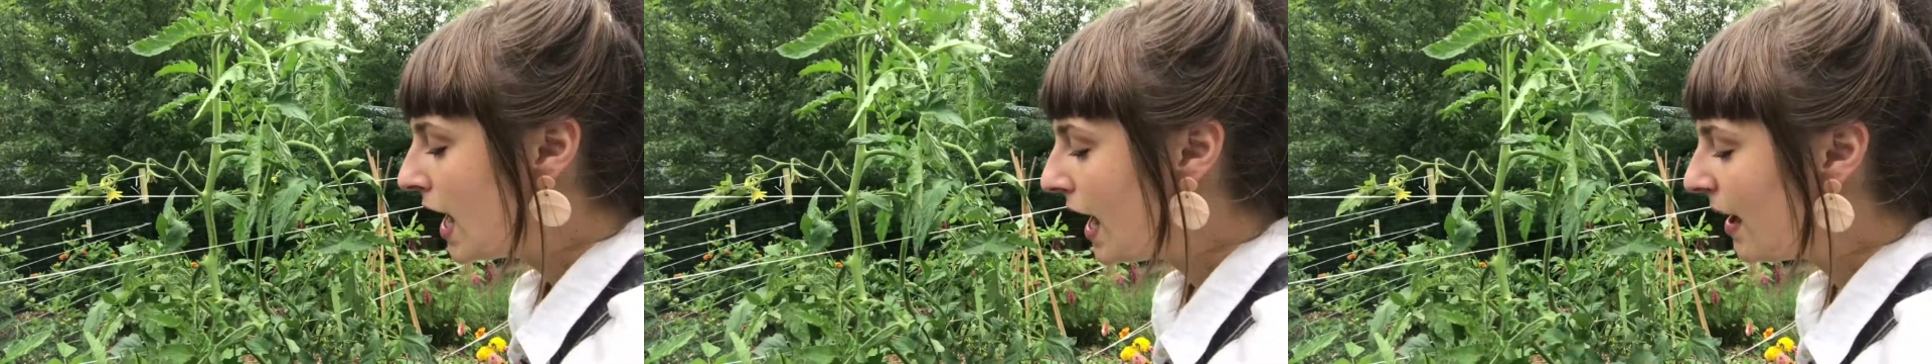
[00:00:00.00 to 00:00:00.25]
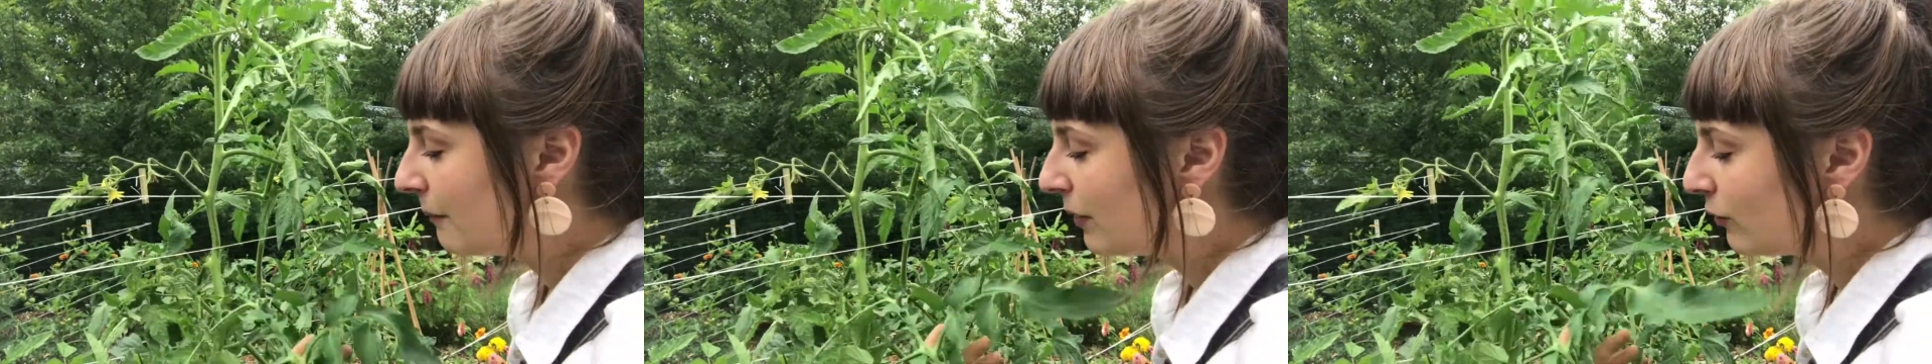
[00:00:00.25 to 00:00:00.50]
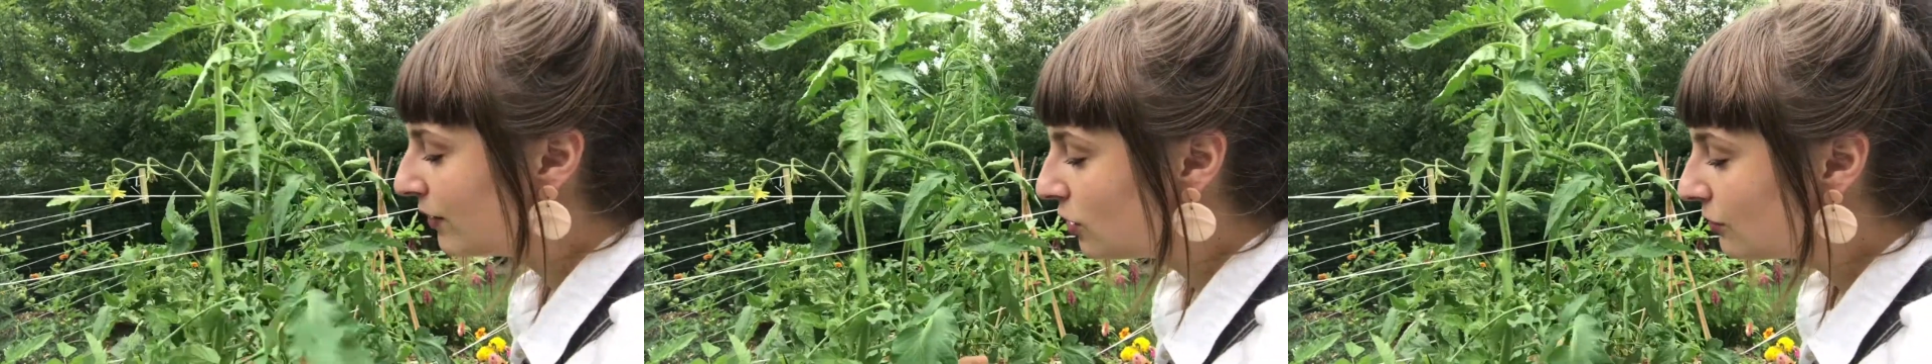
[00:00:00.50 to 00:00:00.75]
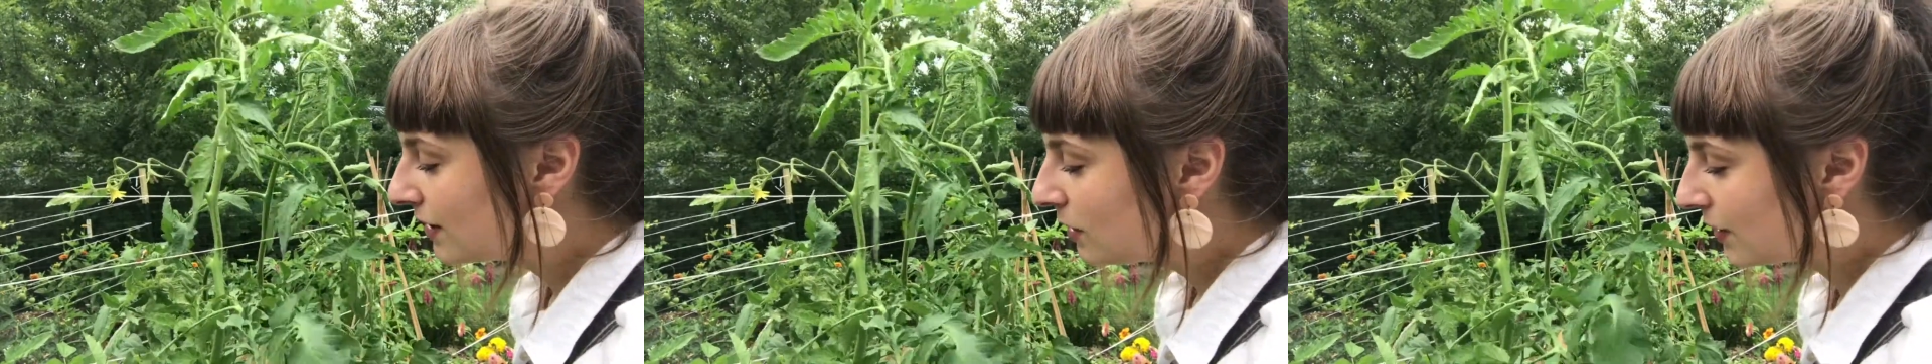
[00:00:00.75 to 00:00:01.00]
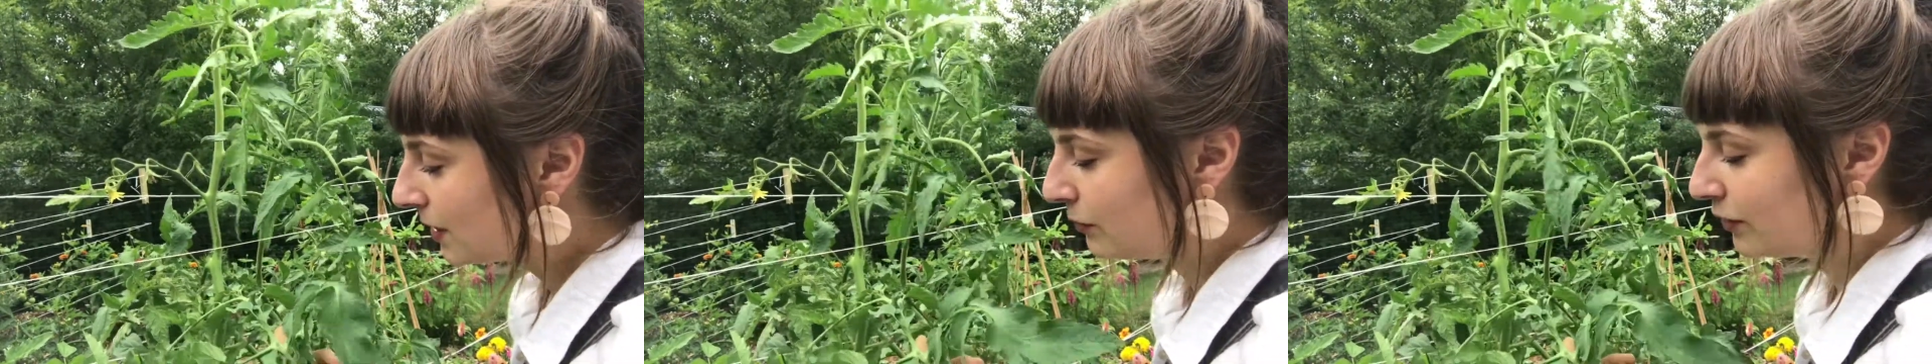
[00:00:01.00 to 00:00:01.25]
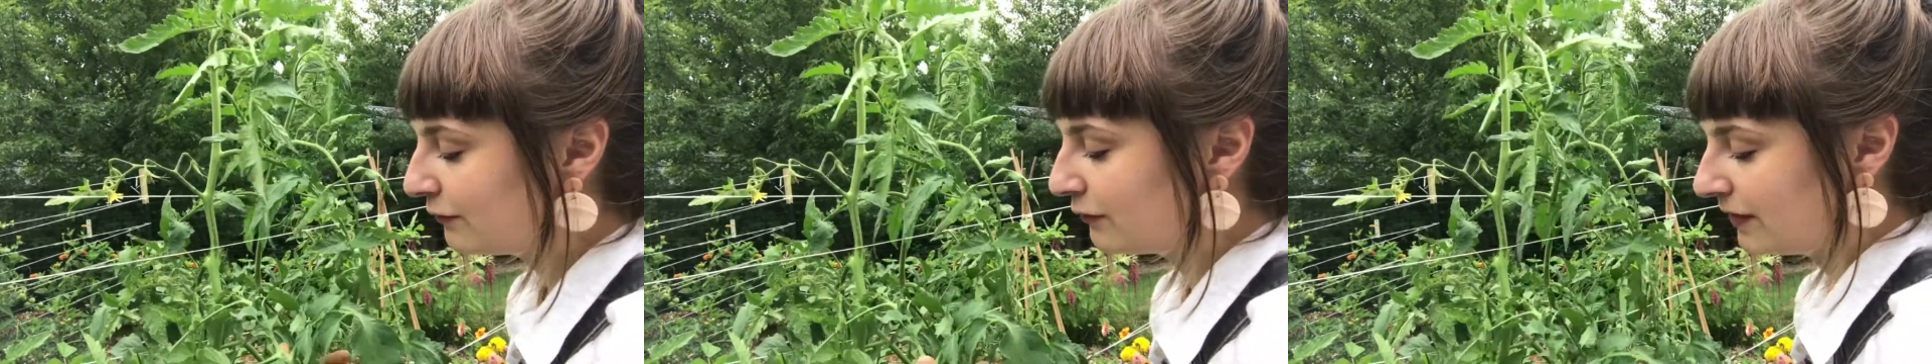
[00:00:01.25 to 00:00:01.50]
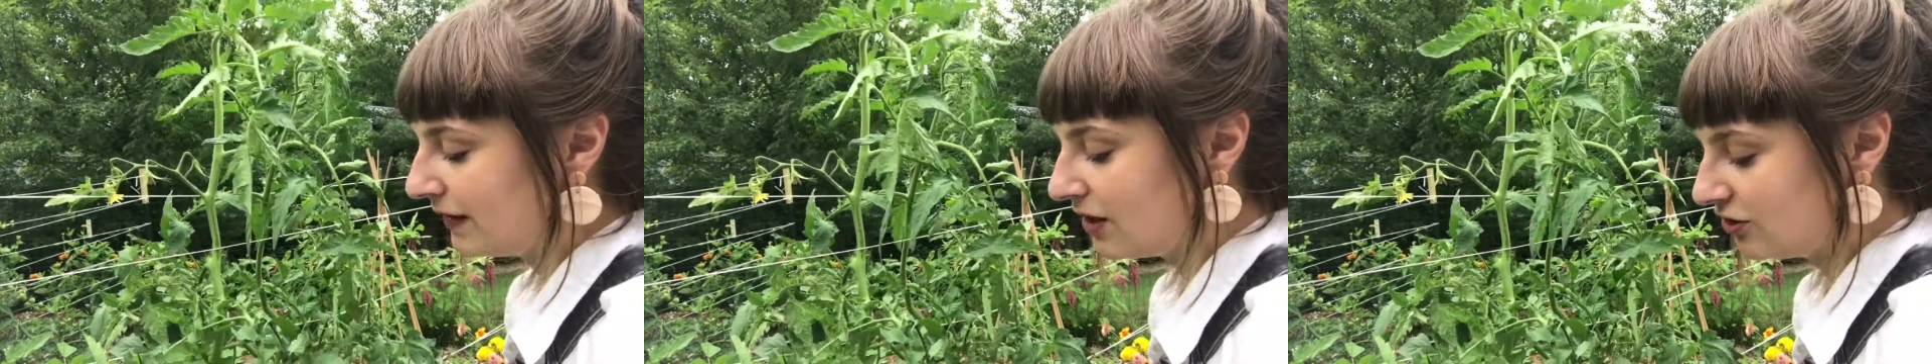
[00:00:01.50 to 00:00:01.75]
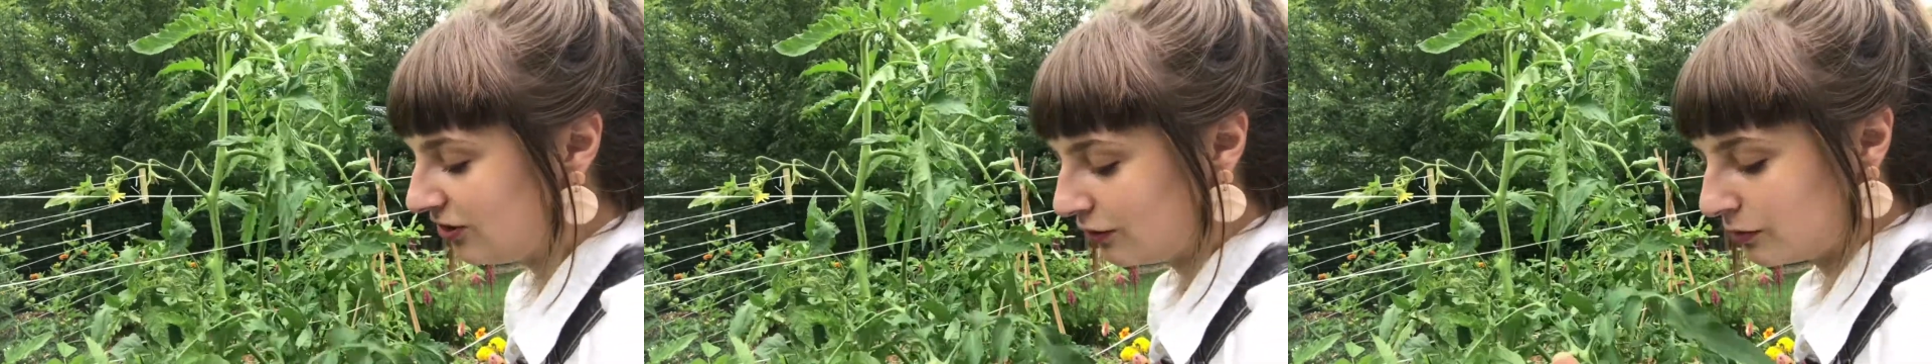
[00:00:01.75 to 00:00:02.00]
Um, but what you really want to prune for there
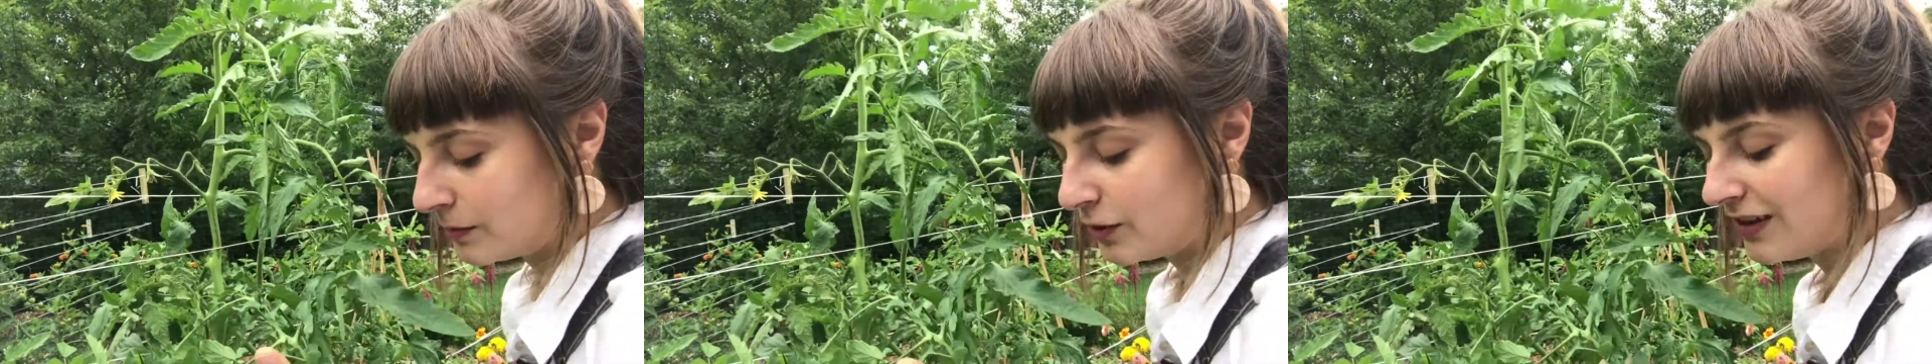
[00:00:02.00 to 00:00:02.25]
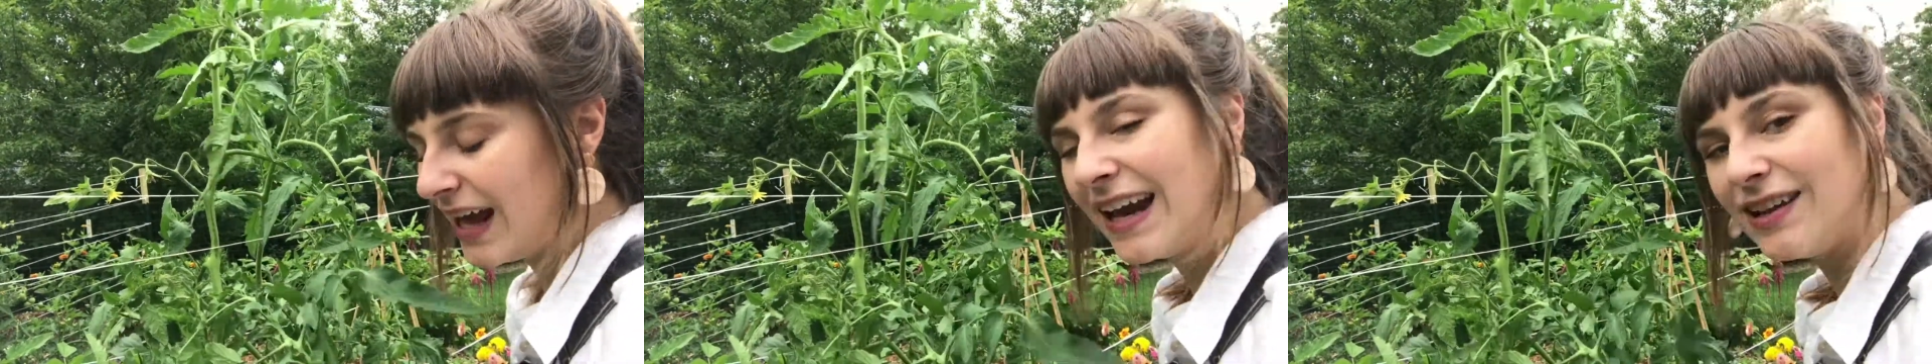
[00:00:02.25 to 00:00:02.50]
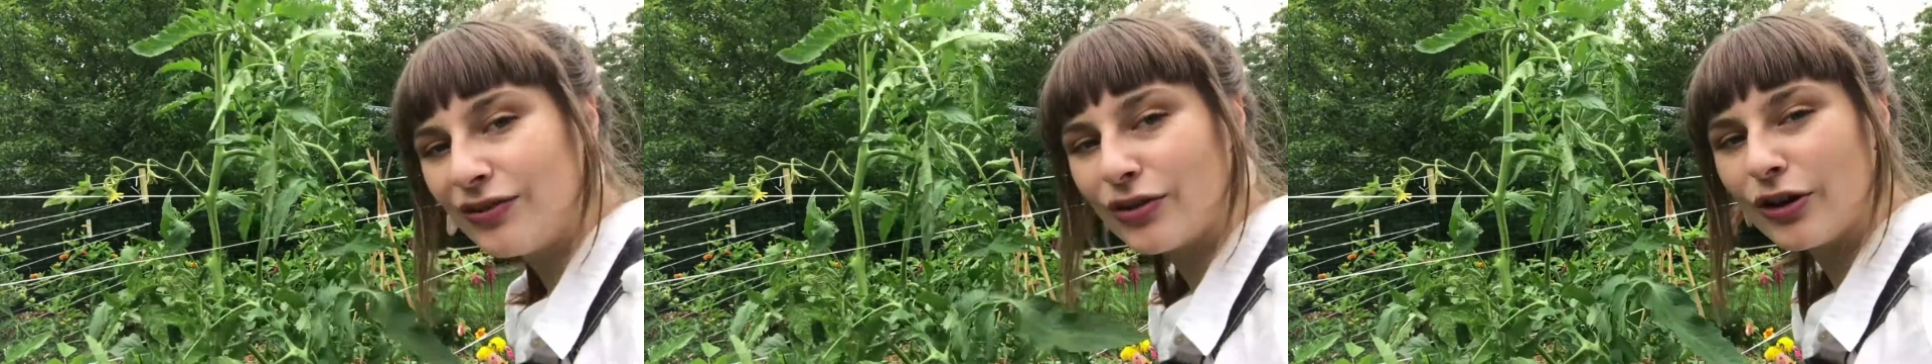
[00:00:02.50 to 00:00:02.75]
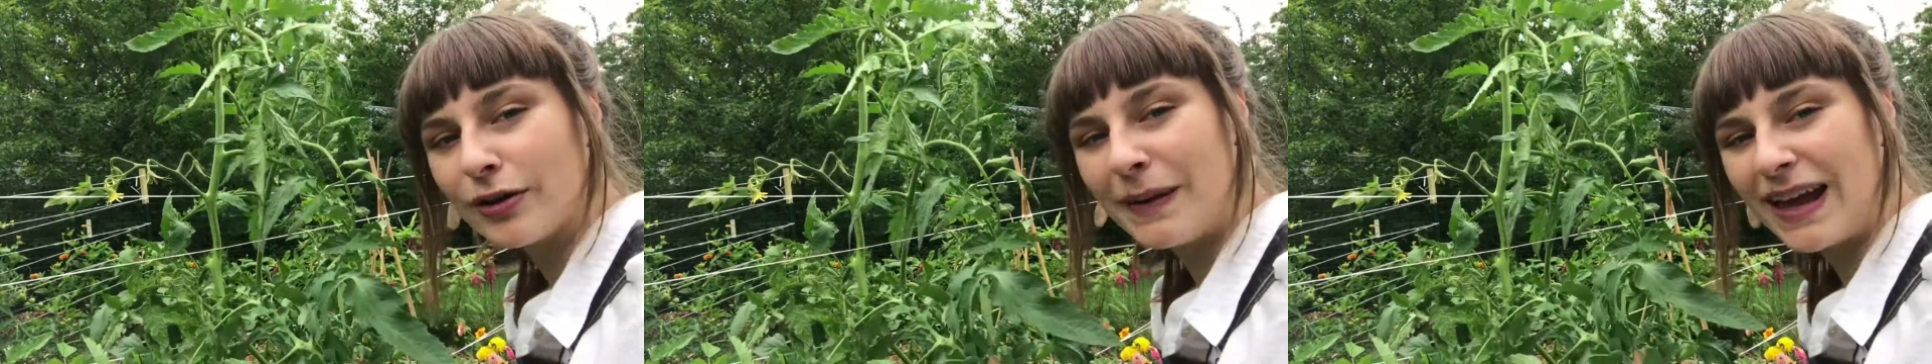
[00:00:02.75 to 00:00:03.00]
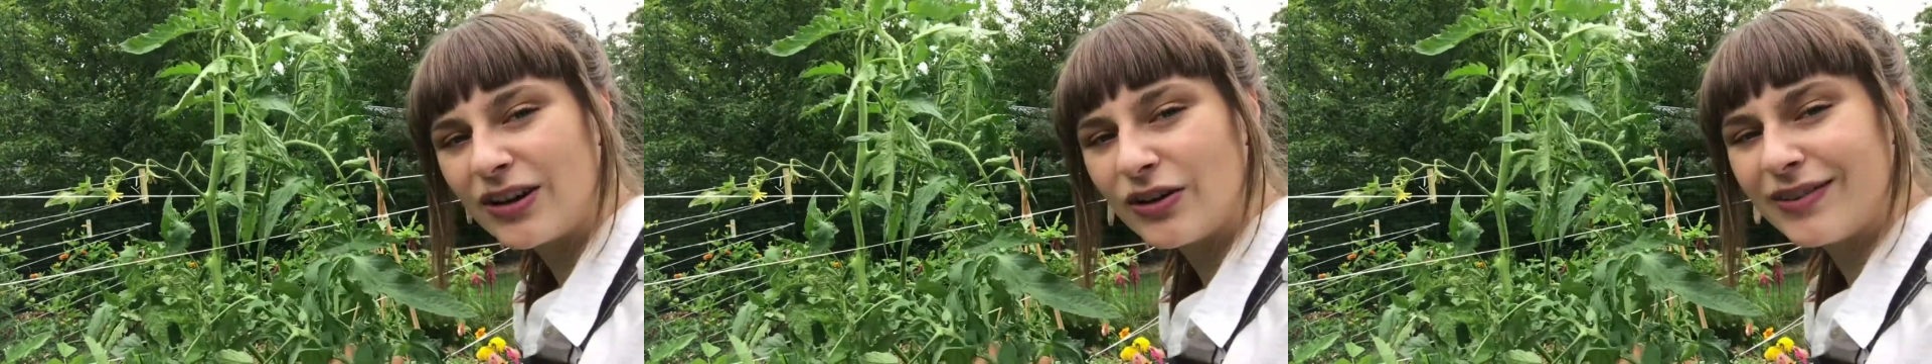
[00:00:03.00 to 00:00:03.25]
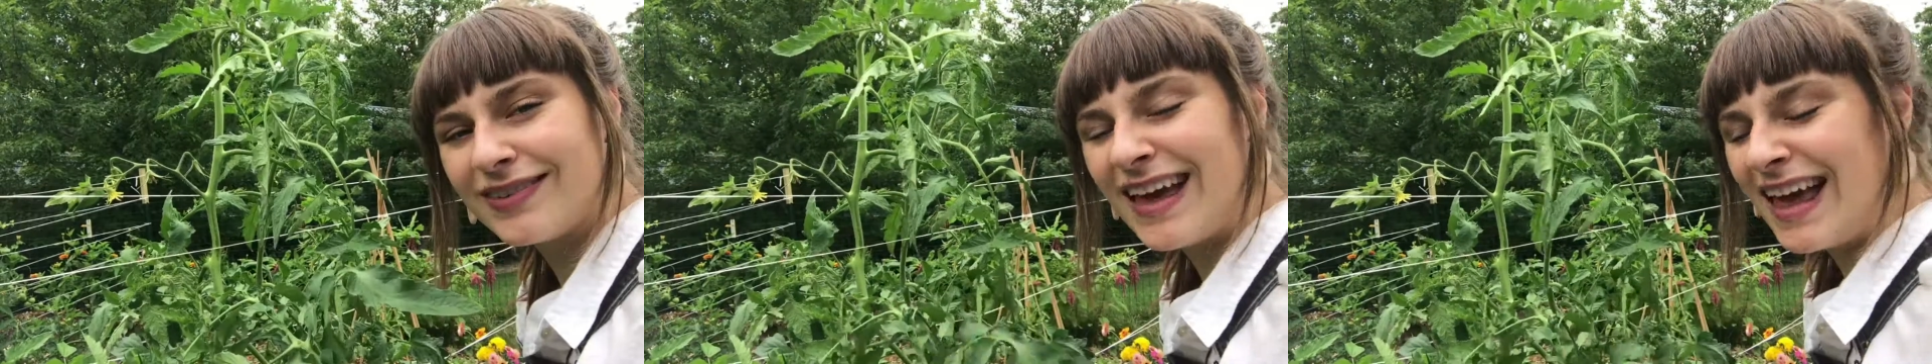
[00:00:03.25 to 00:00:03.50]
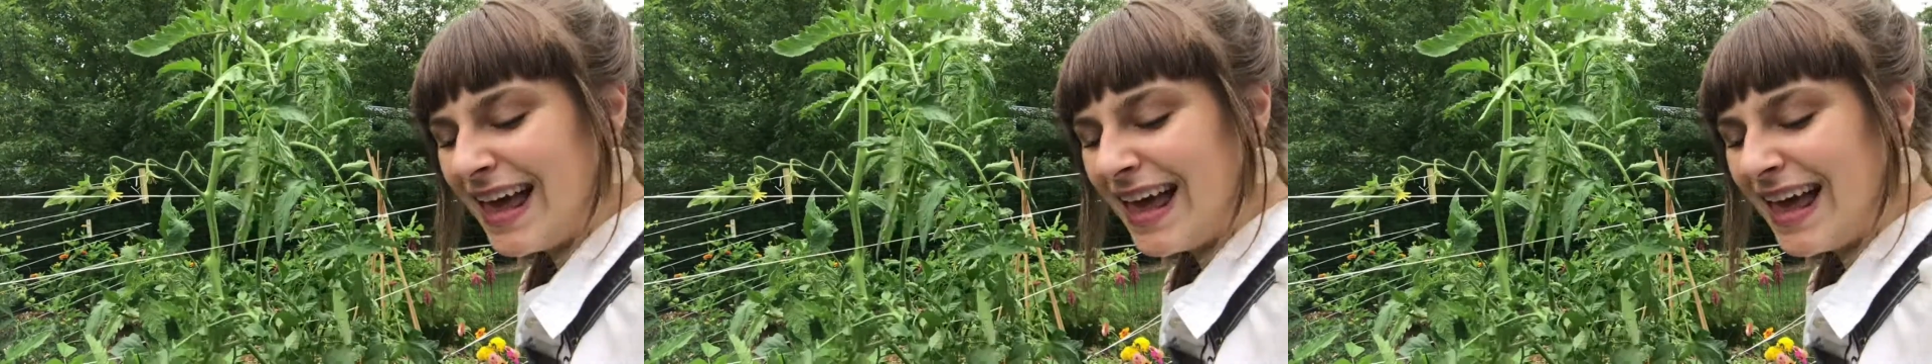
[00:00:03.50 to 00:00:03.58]
is just removing any solar panels